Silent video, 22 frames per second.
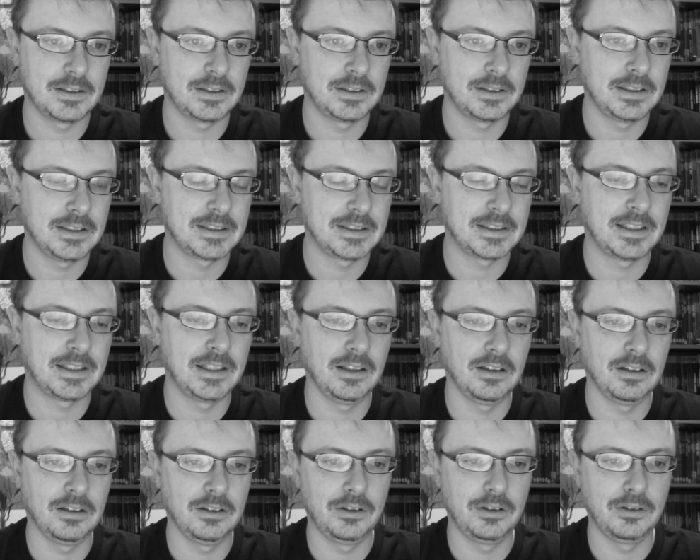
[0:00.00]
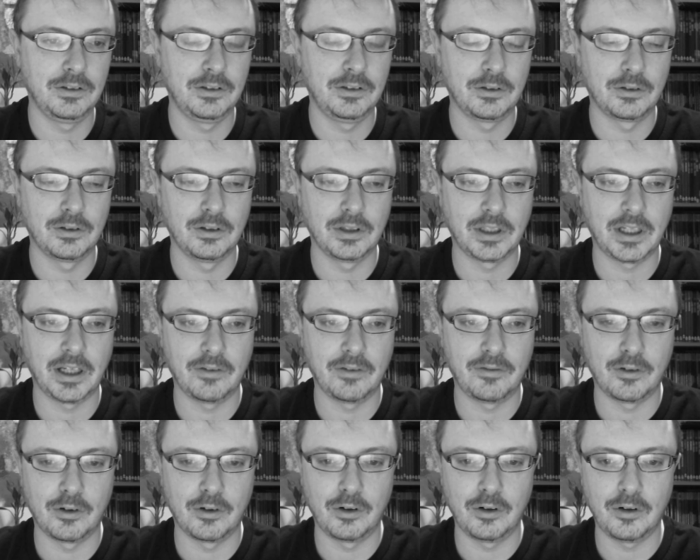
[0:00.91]
this skill you're looking
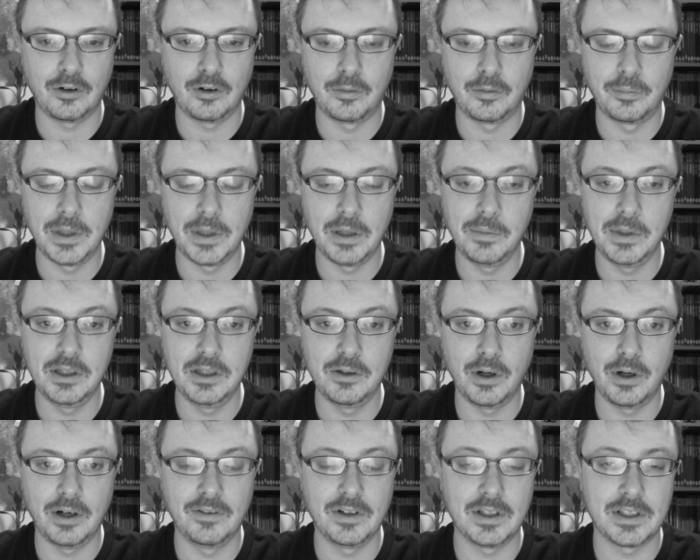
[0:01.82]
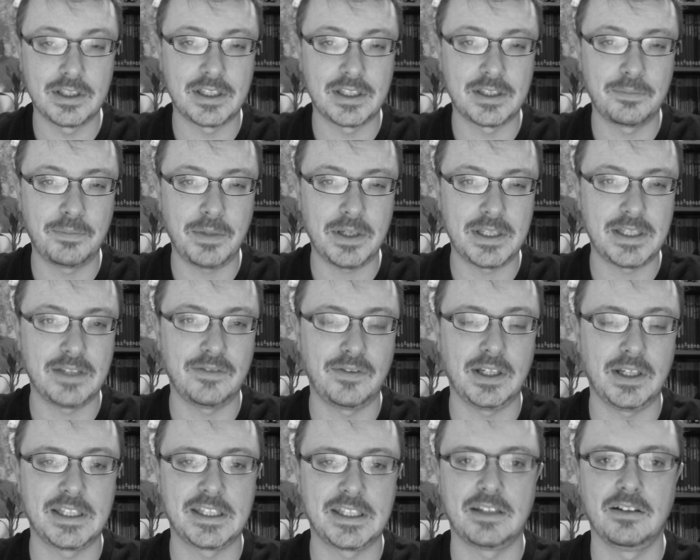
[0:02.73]
for, or maybe you have a
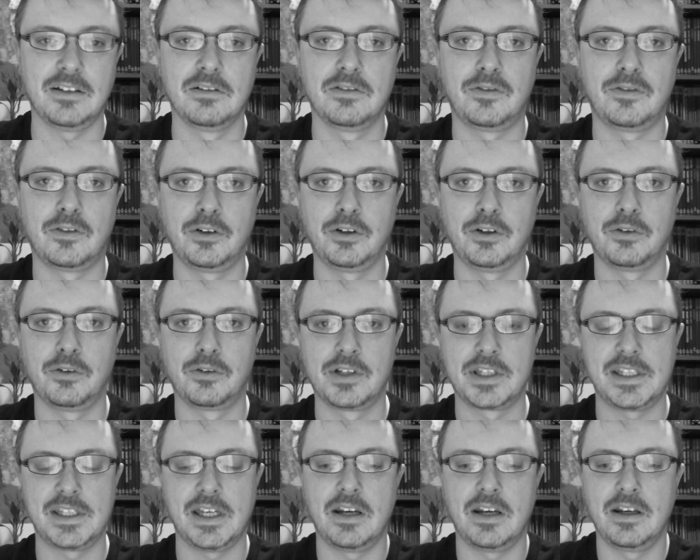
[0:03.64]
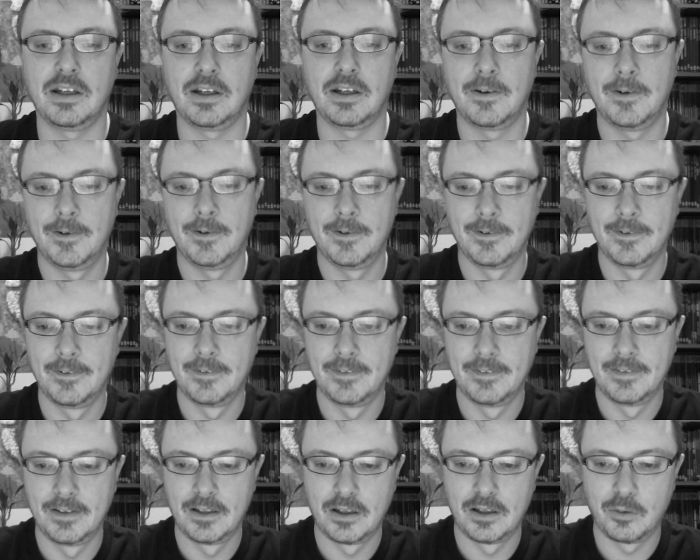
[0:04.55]
specific skill for your setting,
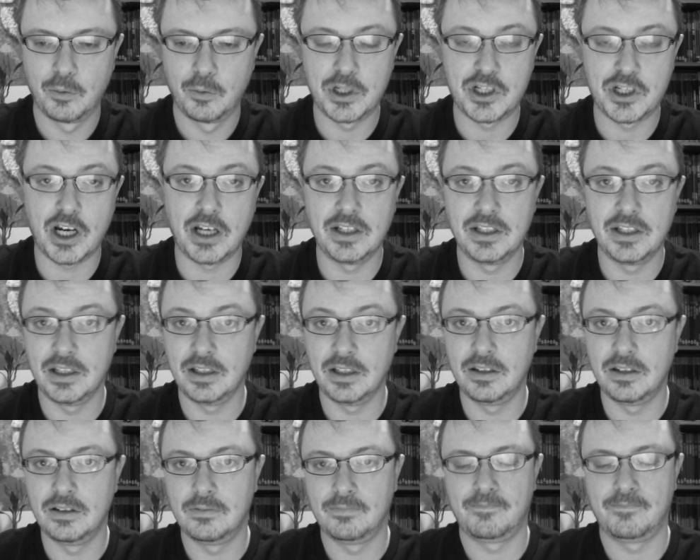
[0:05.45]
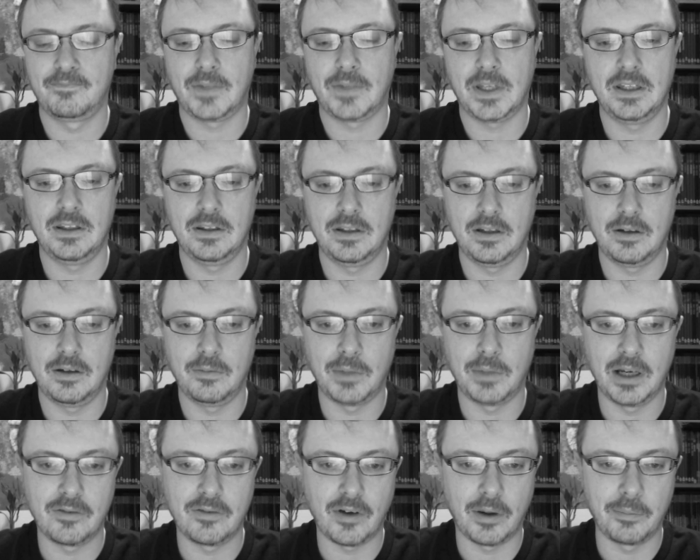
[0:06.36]
which I did in
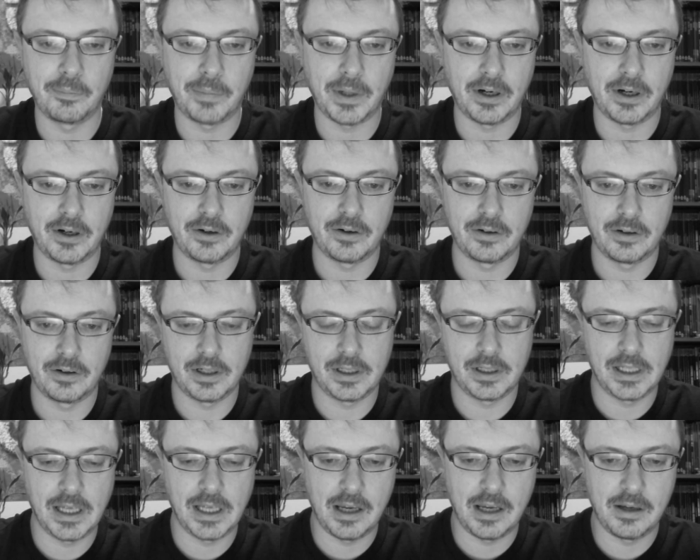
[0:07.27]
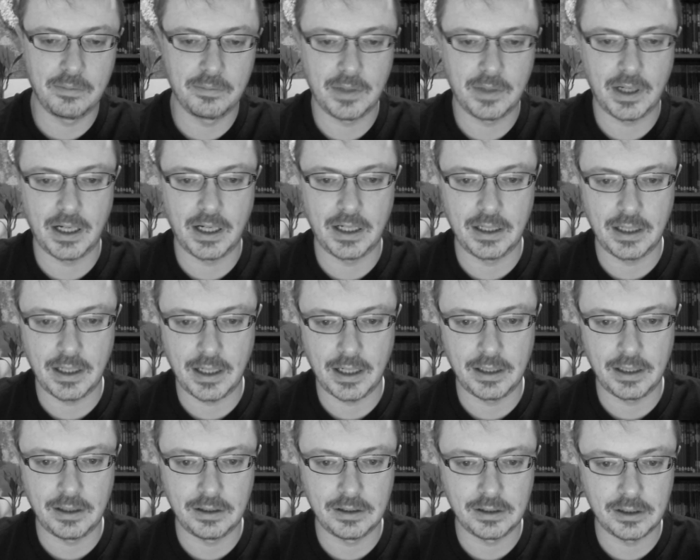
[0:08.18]
my vampire game.
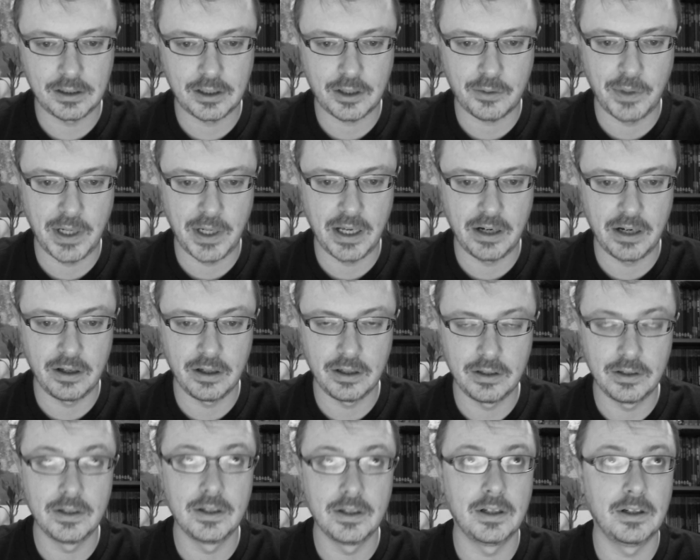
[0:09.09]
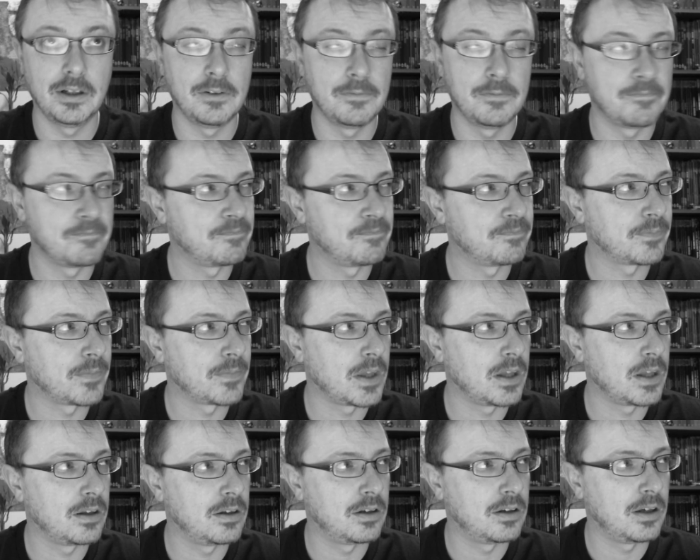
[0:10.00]
I created
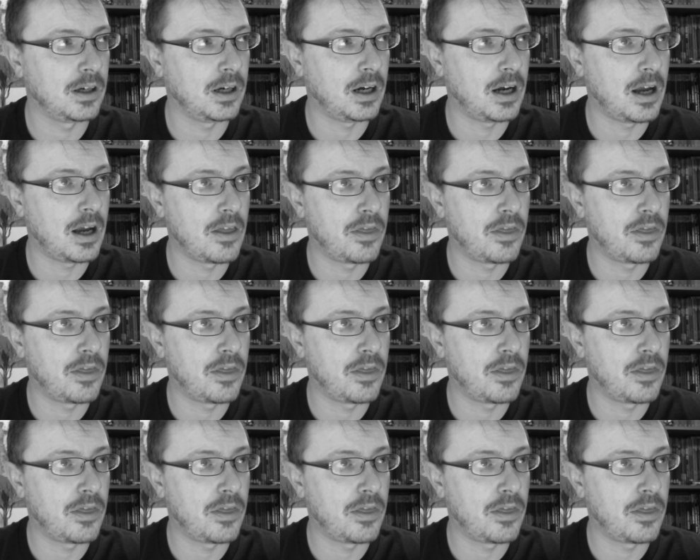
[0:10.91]
I